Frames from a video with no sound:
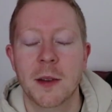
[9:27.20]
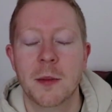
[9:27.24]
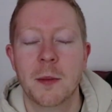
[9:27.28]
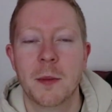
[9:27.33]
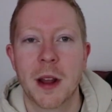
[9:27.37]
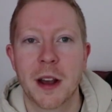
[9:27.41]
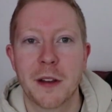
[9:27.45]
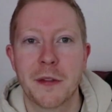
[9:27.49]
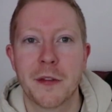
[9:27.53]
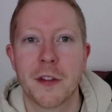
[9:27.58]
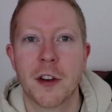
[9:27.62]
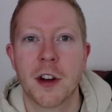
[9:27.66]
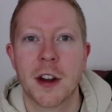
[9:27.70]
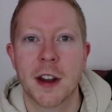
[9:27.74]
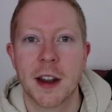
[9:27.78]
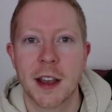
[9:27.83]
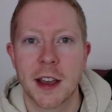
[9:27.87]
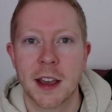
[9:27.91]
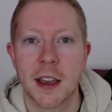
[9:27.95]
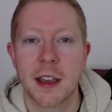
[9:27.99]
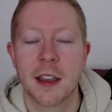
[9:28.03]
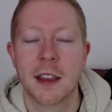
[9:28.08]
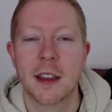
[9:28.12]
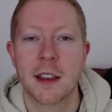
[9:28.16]
Black
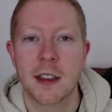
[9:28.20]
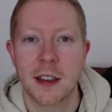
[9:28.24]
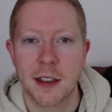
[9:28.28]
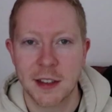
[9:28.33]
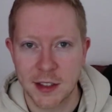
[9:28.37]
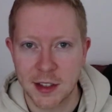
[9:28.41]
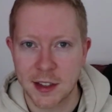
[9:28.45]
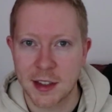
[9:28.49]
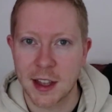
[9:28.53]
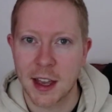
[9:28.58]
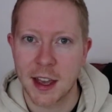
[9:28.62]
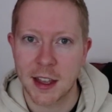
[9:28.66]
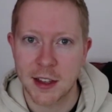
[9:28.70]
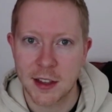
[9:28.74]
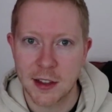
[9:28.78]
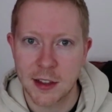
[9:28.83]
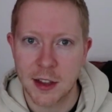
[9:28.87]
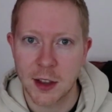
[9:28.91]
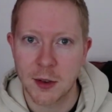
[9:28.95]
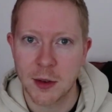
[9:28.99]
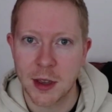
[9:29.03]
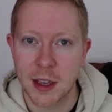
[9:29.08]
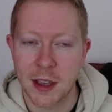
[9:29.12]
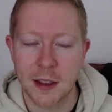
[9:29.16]
Friday is the day to
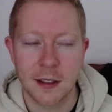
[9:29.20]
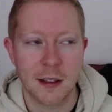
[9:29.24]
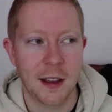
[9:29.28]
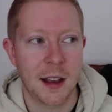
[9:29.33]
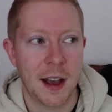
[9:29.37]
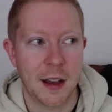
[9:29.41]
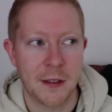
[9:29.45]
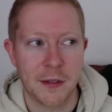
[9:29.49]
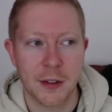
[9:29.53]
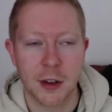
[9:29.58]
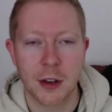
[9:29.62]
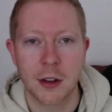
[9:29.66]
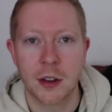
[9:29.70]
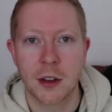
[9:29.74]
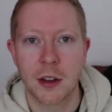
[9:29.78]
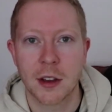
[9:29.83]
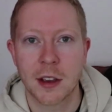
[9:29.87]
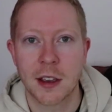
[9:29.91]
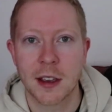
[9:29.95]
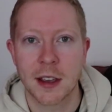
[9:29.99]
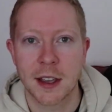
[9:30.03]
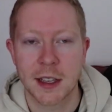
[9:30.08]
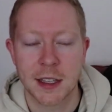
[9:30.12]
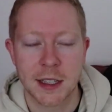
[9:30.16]
do it. Have a
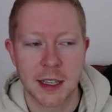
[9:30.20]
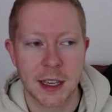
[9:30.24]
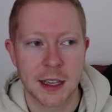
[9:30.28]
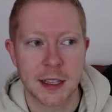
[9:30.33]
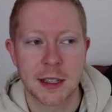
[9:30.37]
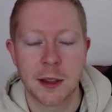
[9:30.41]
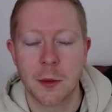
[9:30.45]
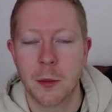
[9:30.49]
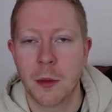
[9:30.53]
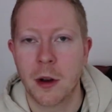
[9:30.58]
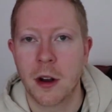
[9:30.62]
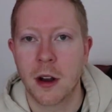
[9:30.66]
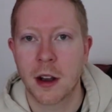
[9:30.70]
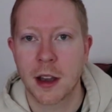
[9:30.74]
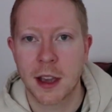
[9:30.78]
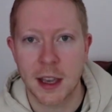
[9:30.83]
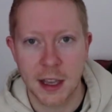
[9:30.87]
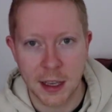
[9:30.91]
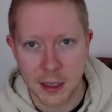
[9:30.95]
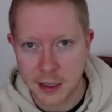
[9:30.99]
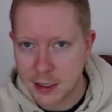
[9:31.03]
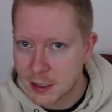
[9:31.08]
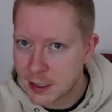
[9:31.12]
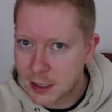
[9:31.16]
look, assess the
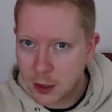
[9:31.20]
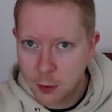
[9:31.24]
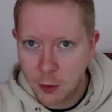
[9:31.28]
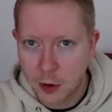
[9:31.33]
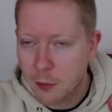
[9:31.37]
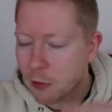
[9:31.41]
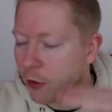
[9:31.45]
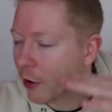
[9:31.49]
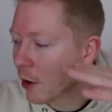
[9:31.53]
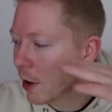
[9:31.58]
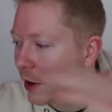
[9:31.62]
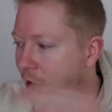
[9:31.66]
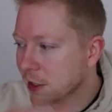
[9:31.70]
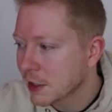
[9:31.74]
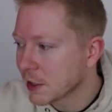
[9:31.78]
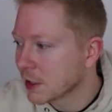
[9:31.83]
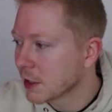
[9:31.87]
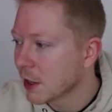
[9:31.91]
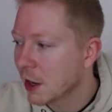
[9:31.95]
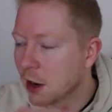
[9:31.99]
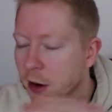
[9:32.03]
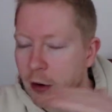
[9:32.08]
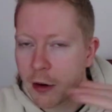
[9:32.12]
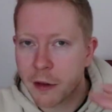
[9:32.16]
market, see where prices
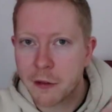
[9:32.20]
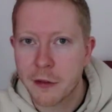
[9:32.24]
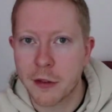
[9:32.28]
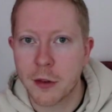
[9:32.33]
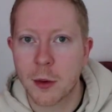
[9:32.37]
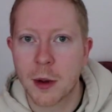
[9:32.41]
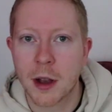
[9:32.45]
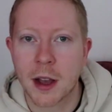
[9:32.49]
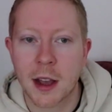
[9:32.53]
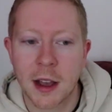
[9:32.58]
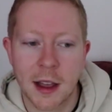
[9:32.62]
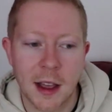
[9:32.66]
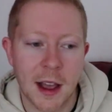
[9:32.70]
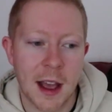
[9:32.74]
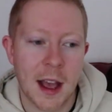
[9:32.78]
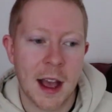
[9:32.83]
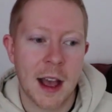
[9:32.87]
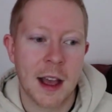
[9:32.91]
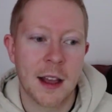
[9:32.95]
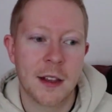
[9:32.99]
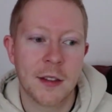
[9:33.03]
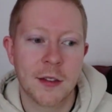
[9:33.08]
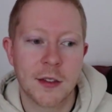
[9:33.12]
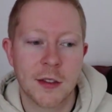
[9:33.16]
are everywhere,
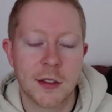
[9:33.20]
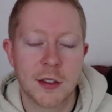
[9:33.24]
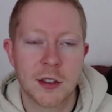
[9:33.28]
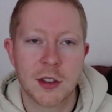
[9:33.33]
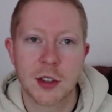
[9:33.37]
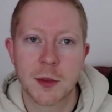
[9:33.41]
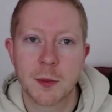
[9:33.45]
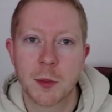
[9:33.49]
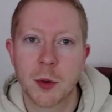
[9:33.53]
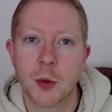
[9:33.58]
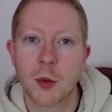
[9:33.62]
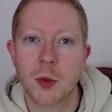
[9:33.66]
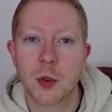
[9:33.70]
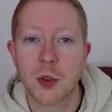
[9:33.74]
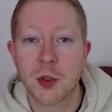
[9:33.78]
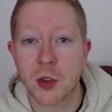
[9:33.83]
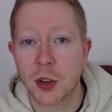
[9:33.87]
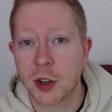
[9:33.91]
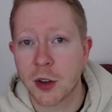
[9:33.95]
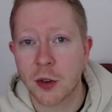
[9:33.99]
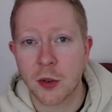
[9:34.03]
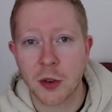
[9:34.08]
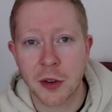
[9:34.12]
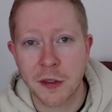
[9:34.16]
and just pull the
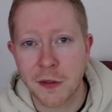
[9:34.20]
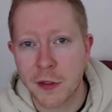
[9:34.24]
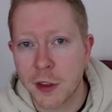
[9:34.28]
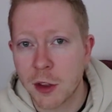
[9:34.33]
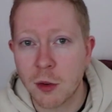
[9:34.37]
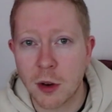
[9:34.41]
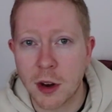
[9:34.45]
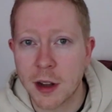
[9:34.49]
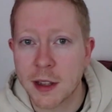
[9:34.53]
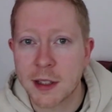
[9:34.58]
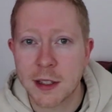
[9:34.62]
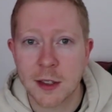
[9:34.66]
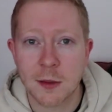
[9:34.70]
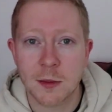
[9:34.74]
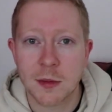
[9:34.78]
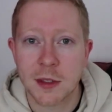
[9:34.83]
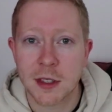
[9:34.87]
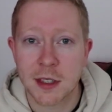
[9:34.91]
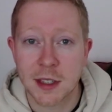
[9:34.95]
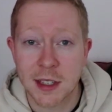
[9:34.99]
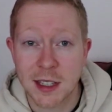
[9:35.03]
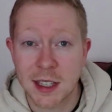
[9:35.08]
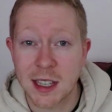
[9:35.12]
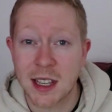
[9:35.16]
trigger on a few
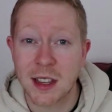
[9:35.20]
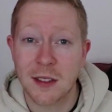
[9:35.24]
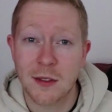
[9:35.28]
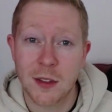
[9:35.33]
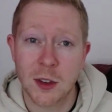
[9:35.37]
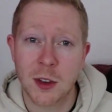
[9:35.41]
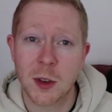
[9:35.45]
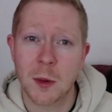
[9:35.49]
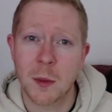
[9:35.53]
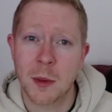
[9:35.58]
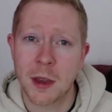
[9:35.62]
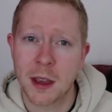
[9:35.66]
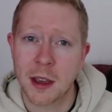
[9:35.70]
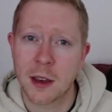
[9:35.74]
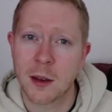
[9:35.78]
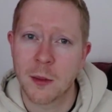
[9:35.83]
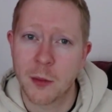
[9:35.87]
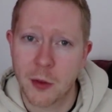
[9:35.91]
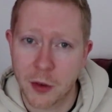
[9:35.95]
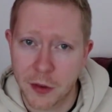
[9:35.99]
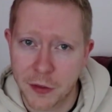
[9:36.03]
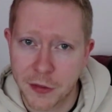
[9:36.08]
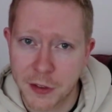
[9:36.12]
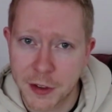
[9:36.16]
items and see if you can make a
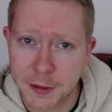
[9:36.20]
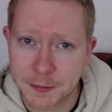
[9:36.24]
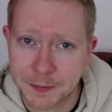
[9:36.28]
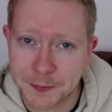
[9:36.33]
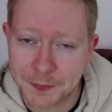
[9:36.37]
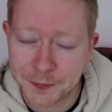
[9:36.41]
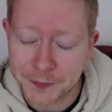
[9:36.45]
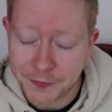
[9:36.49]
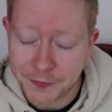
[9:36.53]
profit.